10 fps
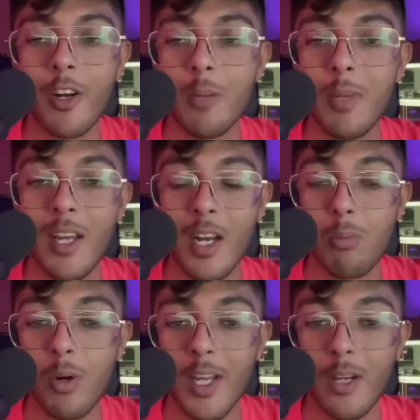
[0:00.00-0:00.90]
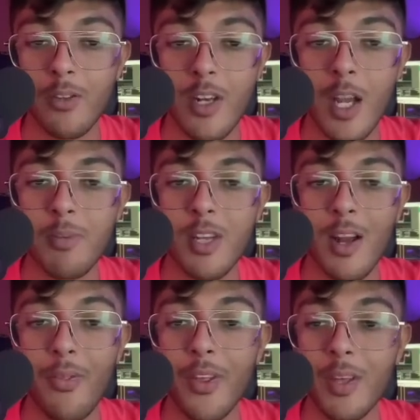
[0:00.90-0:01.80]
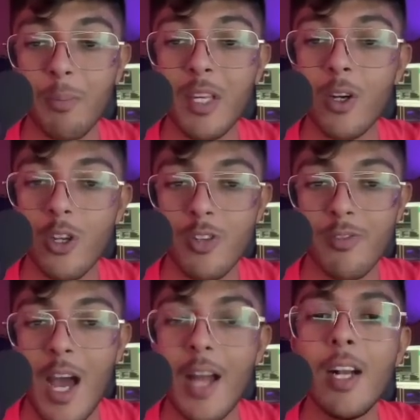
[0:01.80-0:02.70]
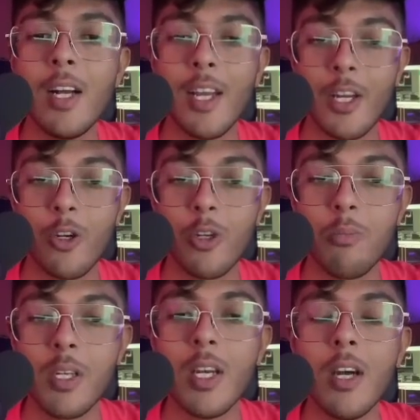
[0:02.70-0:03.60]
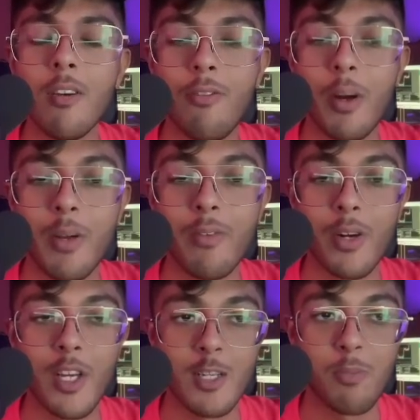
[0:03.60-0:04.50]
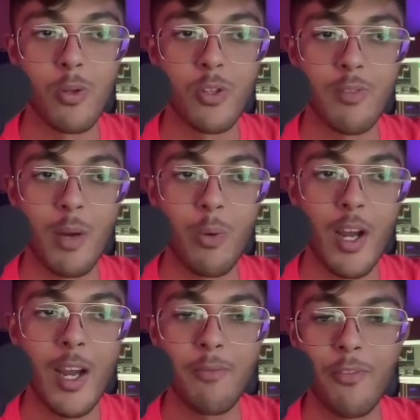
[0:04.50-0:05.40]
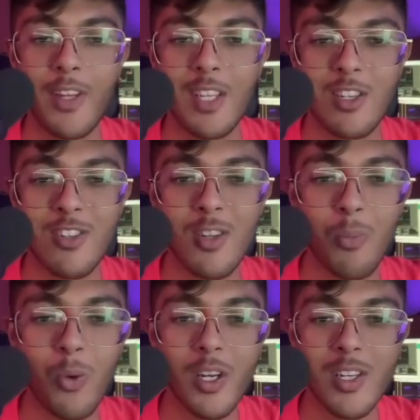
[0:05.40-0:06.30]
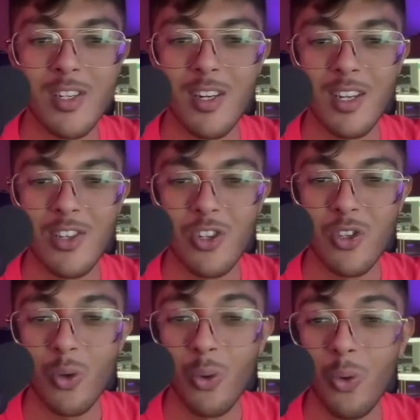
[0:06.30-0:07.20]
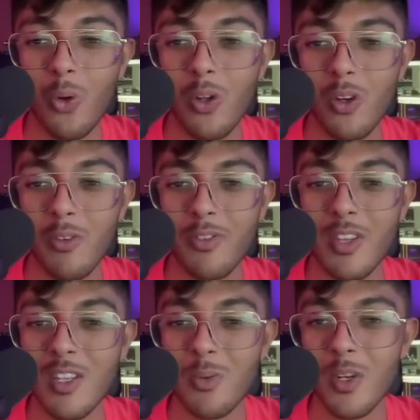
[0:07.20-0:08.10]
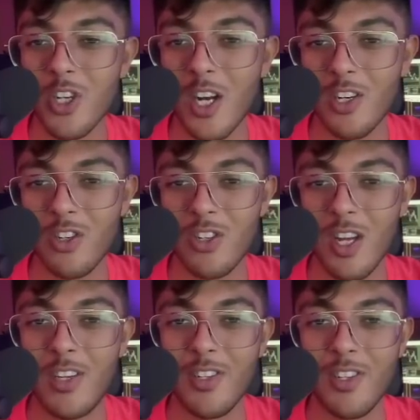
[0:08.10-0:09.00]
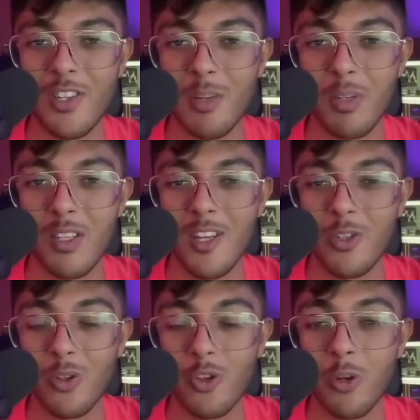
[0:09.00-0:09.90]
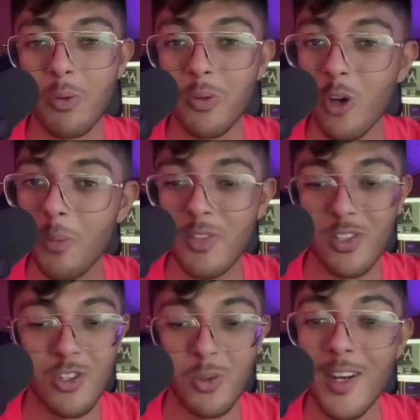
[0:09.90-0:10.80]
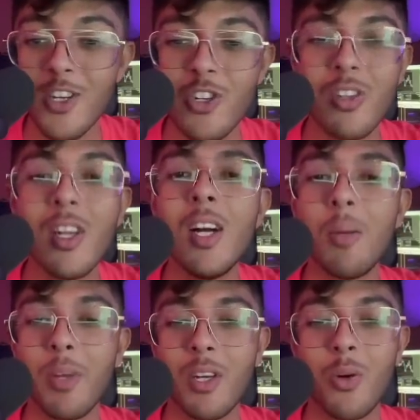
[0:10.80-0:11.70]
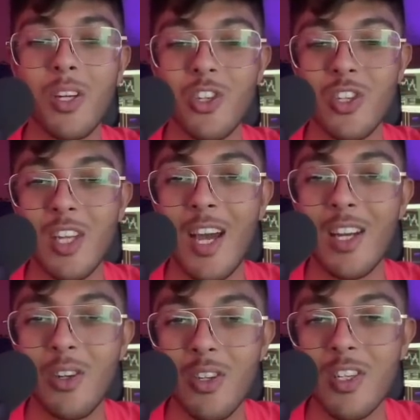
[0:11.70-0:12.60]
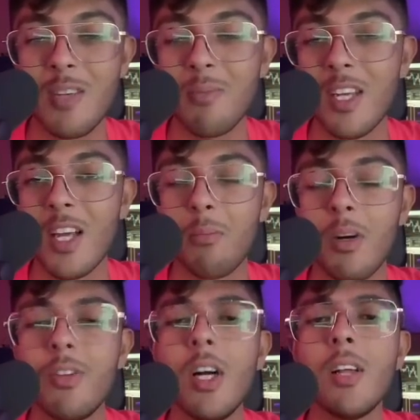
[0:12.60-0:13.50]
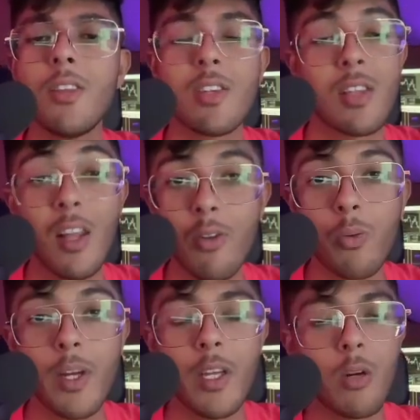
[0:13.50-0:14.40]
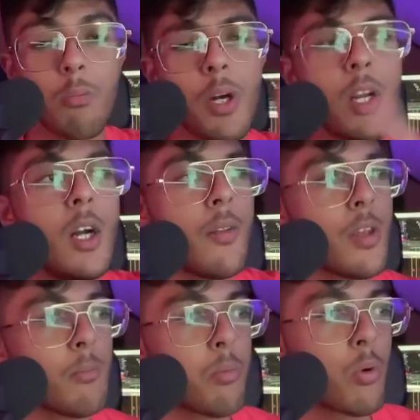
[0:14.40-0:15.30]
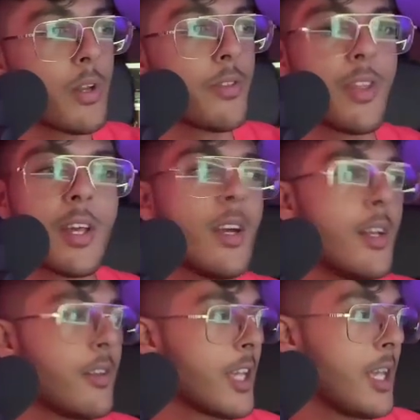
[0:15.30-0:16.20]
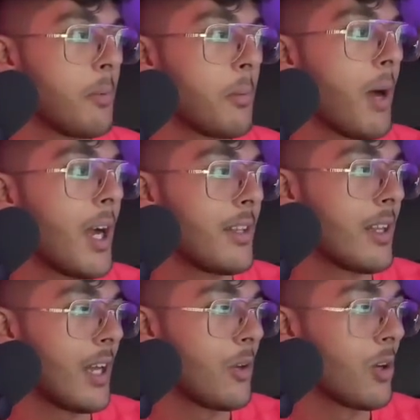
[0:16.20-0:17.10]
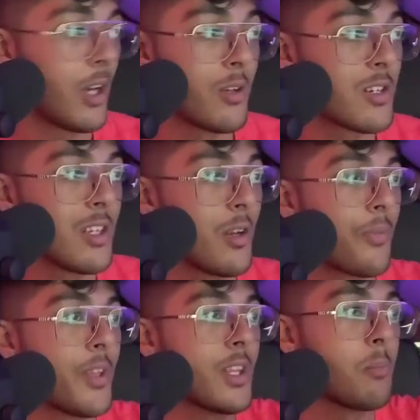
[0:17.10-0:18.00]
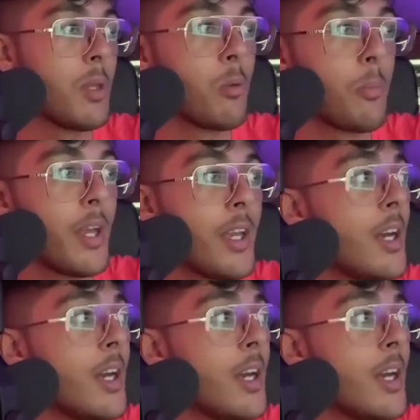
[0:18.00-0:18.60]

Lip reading: going to be getting a breakout to the upside, I think because of that, it could be very, very explosive. Now, what I am finding somewhat concerning is just all of these rejections, guys. This is a potential triple top situation. Bitcoin just cannot seem to get above this level right here. But the important thing to keep in mind, and I honestly don't think that people pay